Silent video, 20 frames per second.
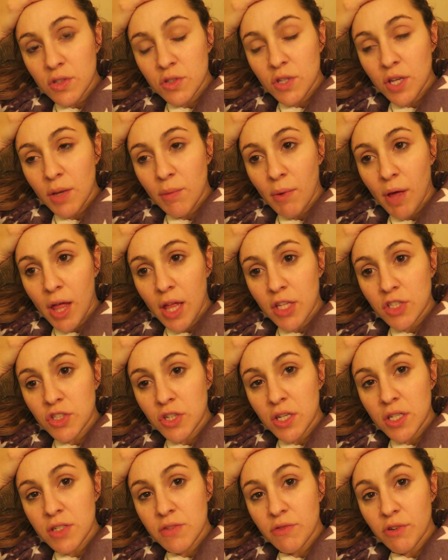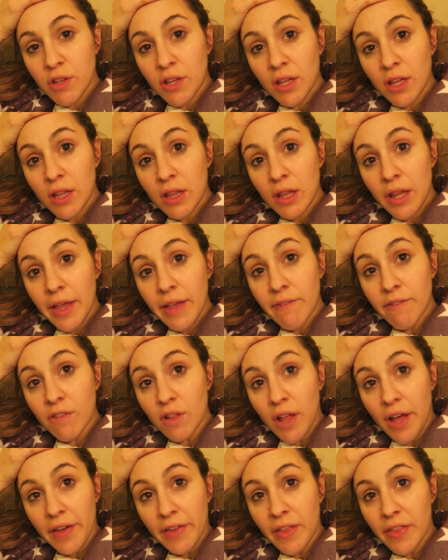So I apologize for the late
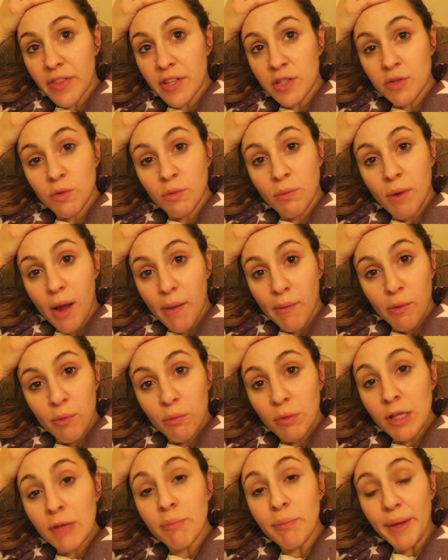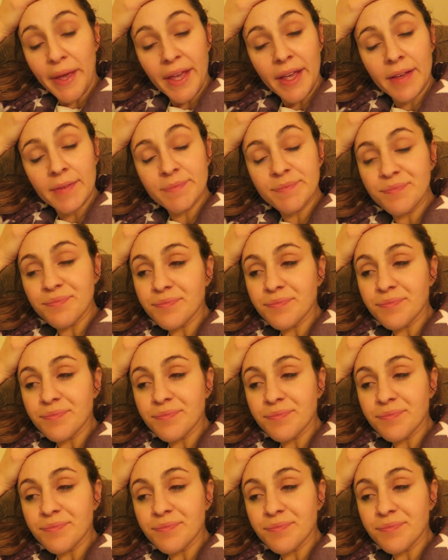vlog that this will probably be.